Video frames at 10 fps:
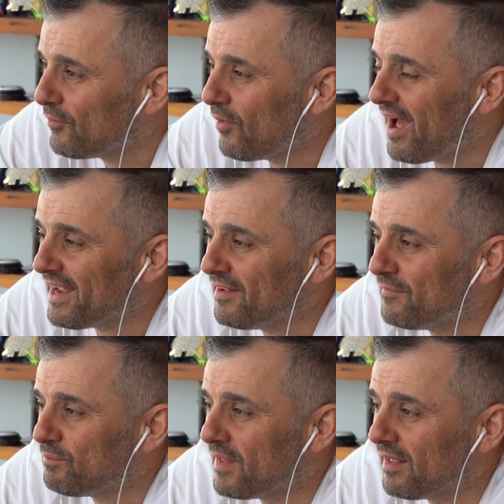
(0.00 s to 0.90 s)
Right,
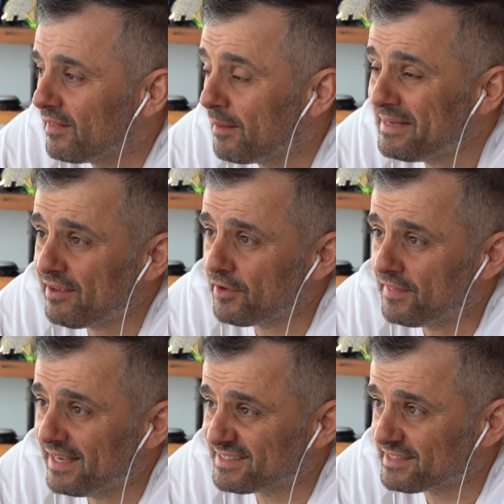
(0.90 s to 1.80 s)
let me tell you
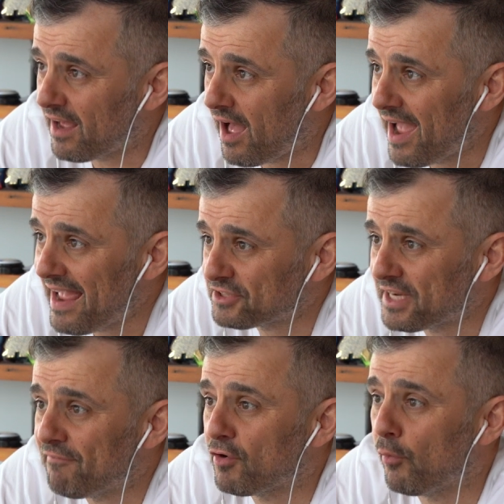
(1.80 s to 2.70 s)
this. I
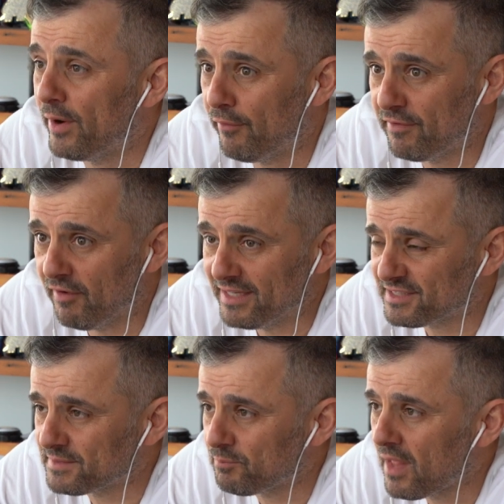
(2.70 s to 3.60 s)
actually have career
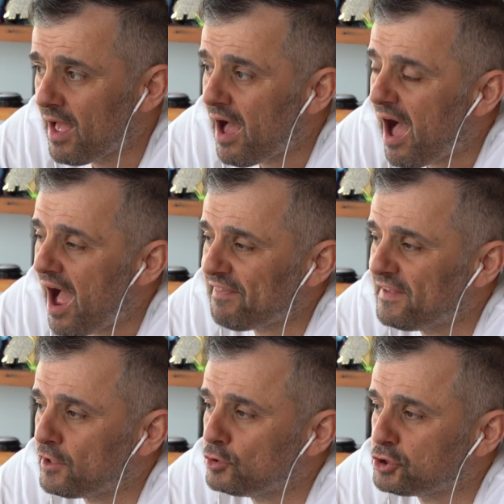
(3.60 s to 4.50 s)
advice. I
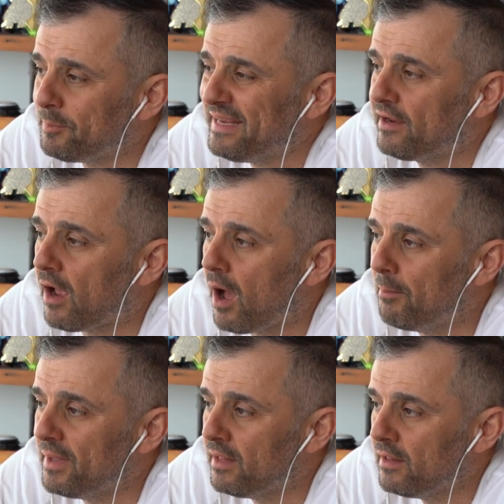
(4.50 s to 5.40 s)
think you should
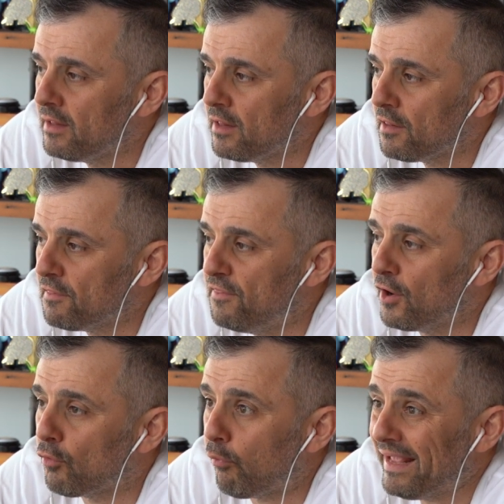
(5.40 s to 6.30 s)
become the
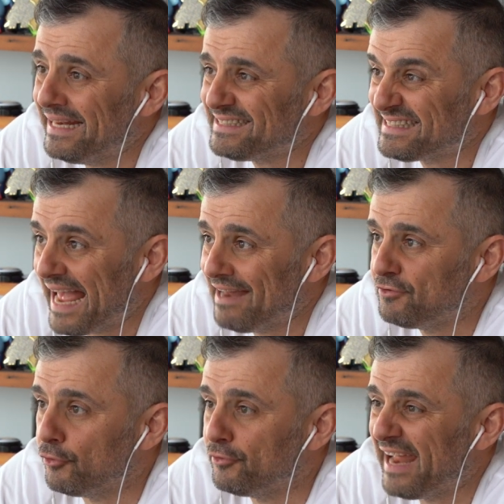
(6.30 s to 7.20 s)
greatest
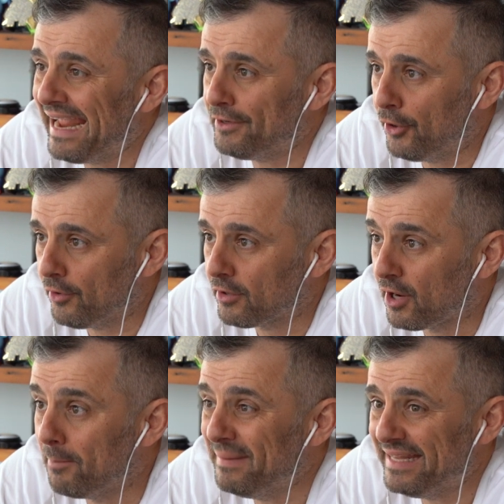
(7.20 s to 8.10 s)
entertainer,
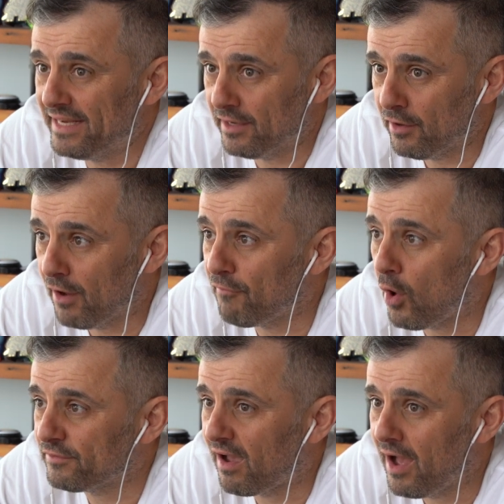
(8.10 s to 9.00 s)
comedian of
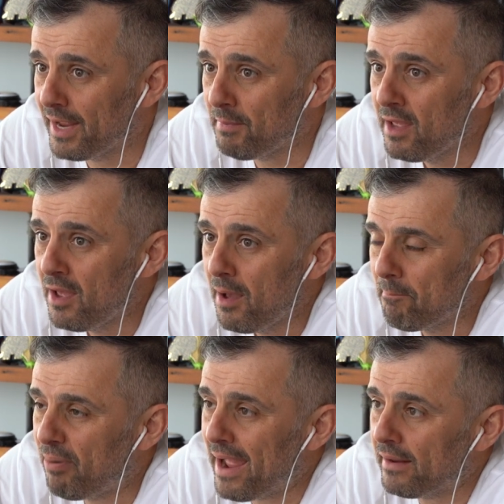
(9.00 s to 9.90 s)
all time
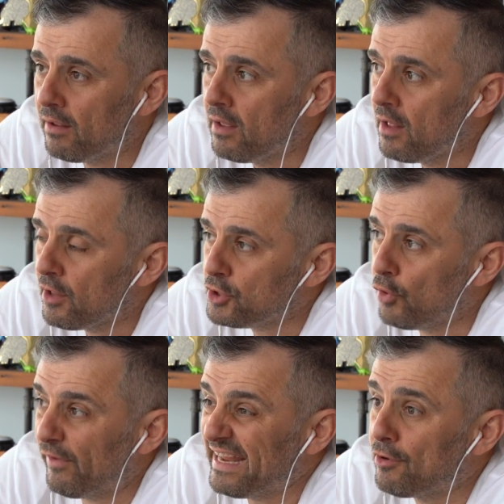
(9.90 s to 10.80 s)
by
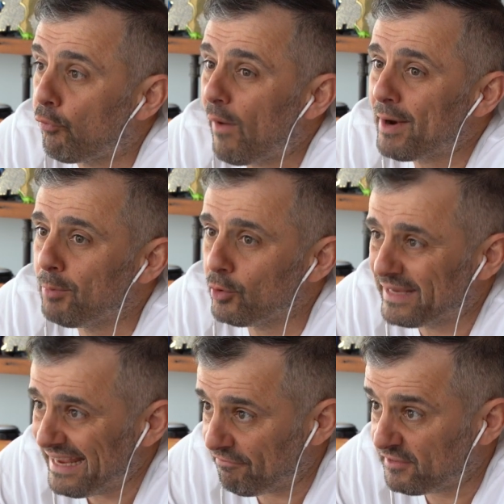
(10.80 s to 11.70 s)
your incredible
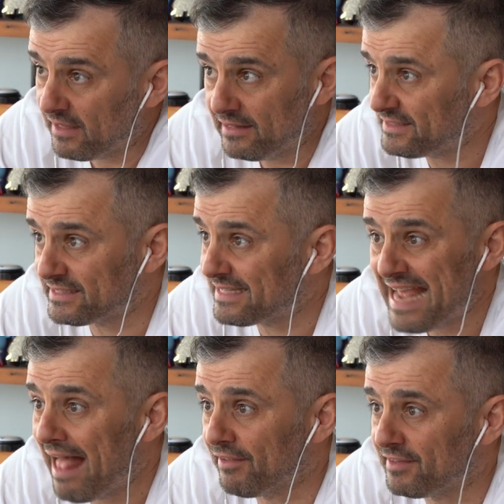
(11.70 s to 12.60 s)
gift. This is a
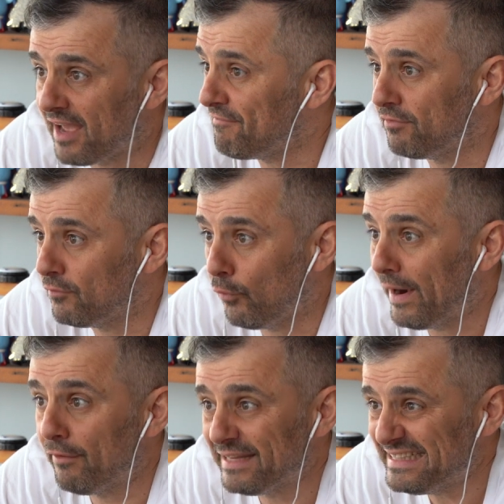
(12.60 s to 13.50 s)
talent I've
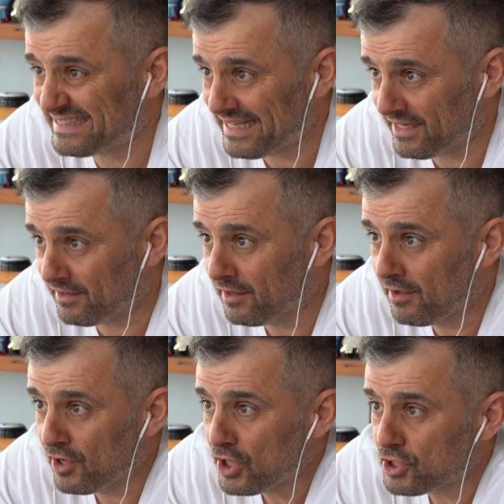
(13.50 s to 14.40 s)
rarely seen,
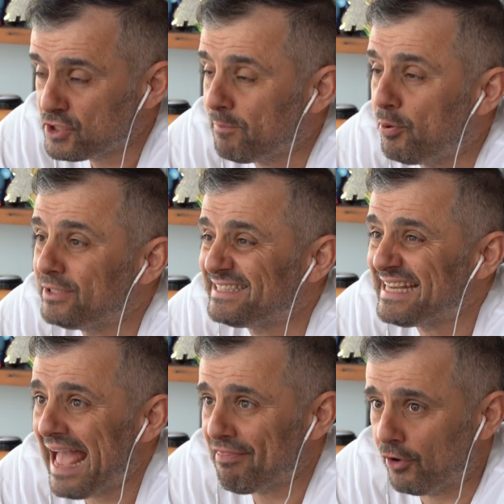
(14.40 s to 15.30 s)
to put
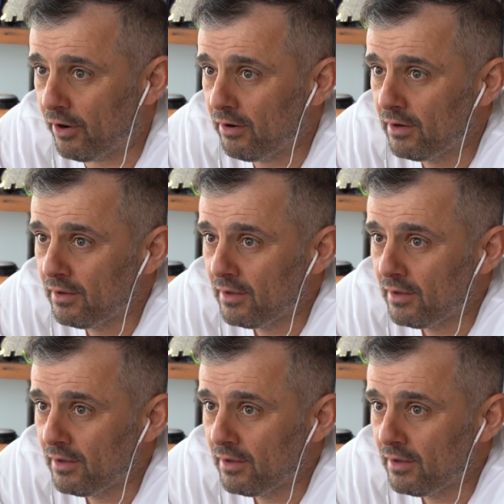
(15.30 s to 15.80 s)
together